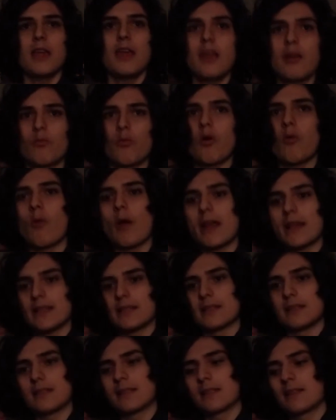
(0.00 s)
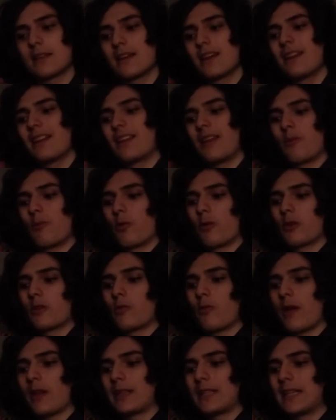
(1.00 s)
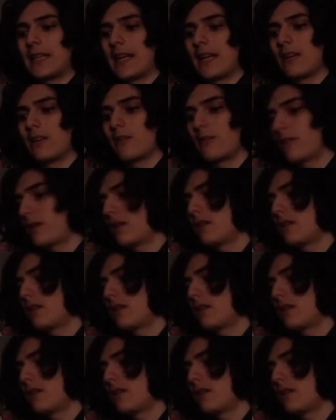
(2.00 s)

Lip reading: in what ways they worked well together,